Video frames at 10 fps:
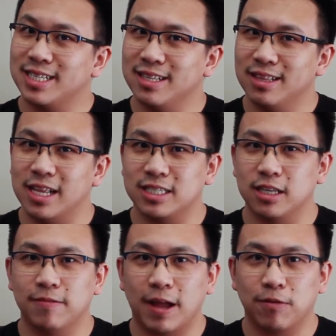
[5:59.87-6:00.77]
Let's
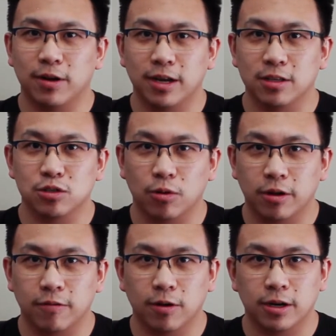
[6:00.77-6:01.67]
leave that for another
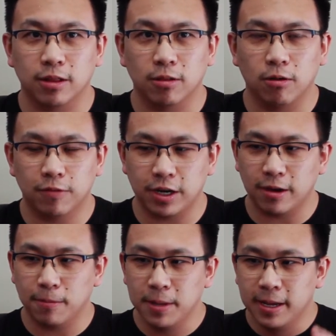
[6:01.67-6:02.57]
story, for another lore video.